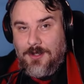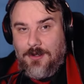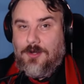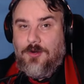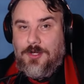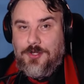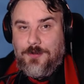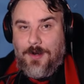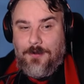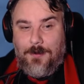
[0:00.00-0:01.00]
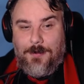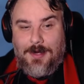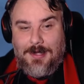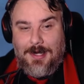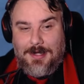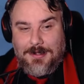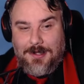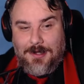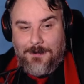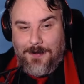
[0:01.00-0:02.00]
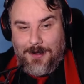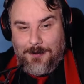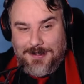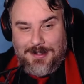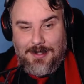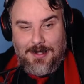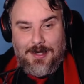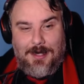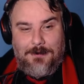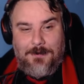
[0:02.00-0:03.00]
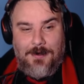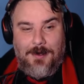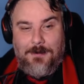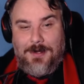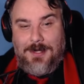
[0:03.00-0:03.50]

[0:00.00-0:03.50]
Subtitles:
the creature was blown up by the laser, but it was still alive. But